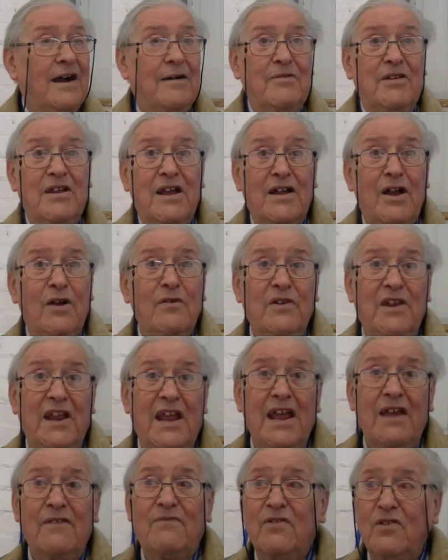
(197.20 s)
I mean, over the
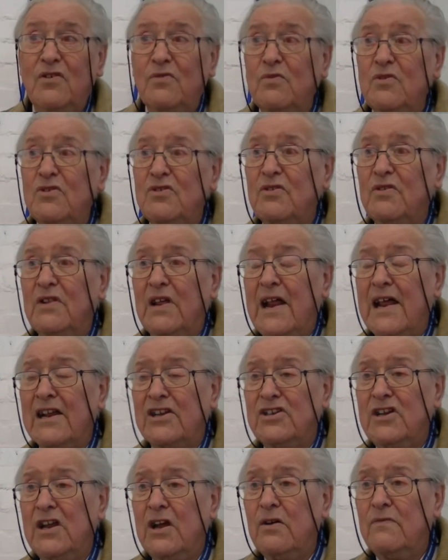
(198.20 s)
airfield, you wouldn't do that
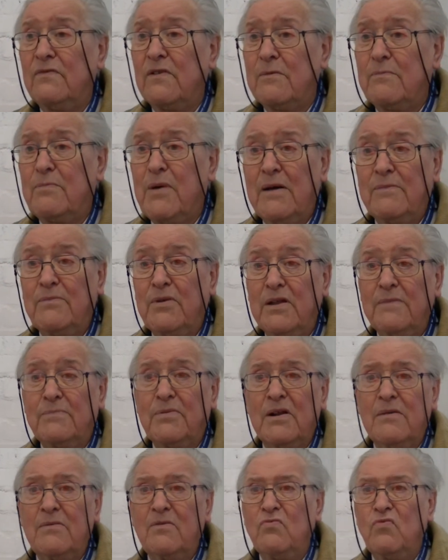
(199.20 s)
actually over public, but
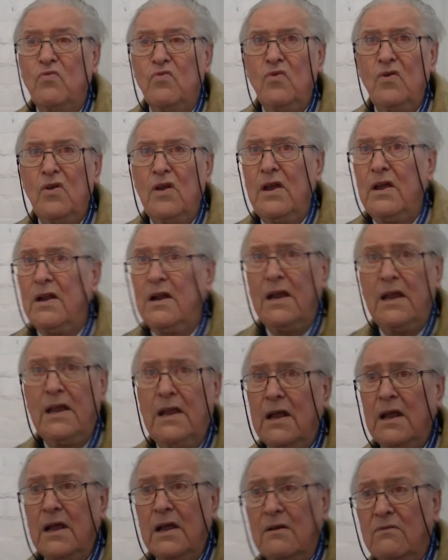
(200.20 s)
I mean, really
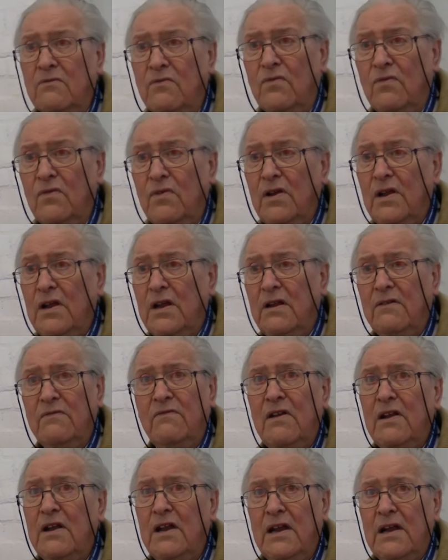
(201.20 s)

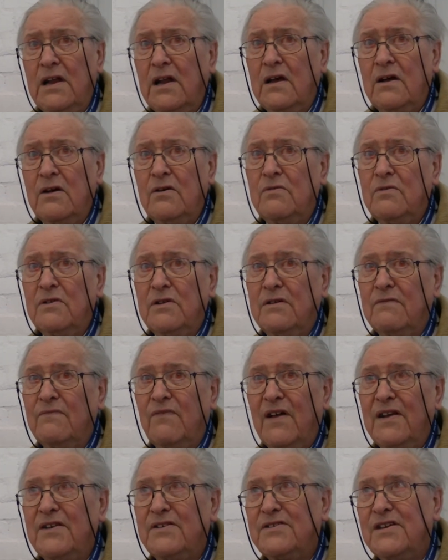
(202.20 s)
low and
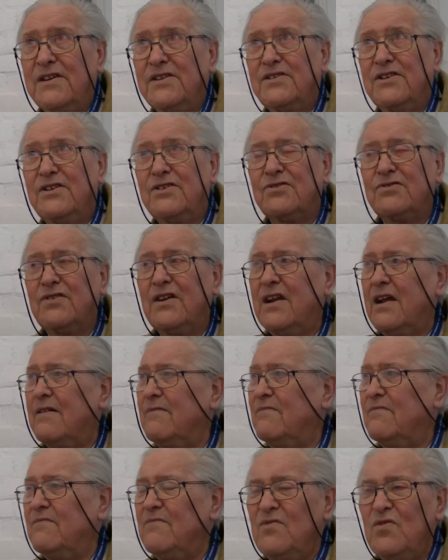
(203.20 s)
fantastic, straight up,
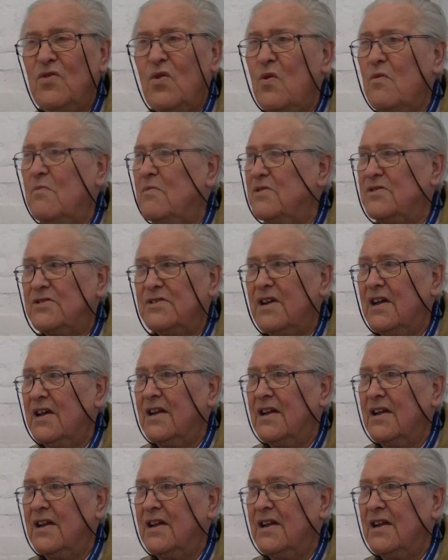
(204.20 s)
enormous.